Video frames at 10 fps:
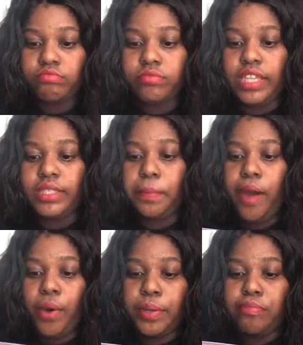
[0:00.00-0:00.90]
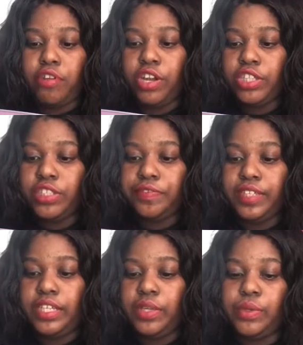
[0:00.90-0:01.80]
it's a powder brush for the
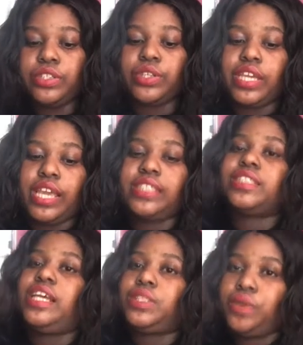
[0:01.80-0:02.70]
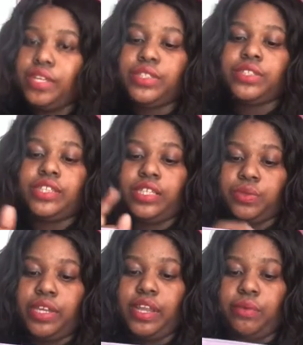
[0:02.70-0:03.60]
liquids. Okay, yes, that's why that
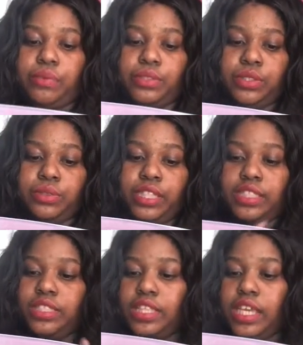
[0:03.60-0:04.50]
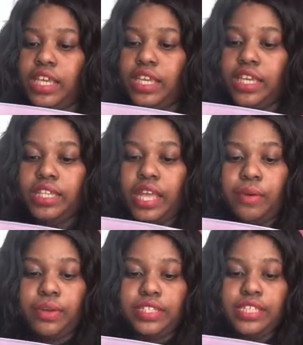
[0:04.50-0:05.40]
one was so dense. That
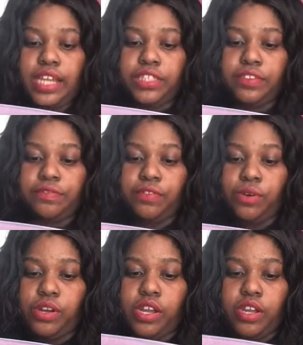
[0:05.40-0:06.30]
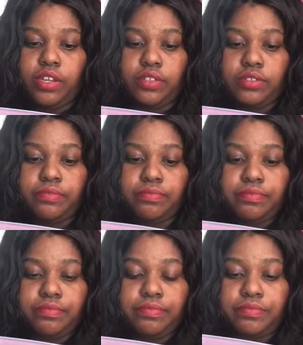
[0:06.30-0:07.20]
one is actually for
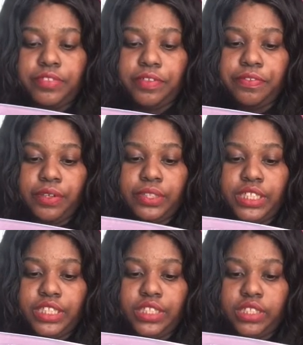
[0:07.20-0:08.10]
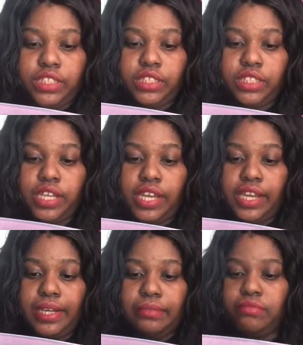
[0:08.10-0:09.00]
your foundation.
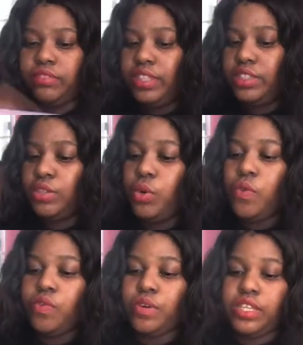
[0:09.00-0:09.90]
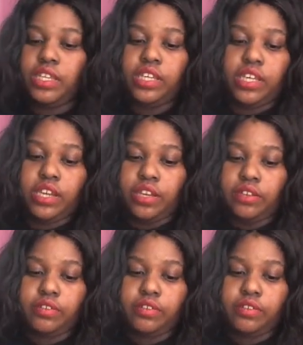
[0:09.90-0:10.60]
There's an old one in here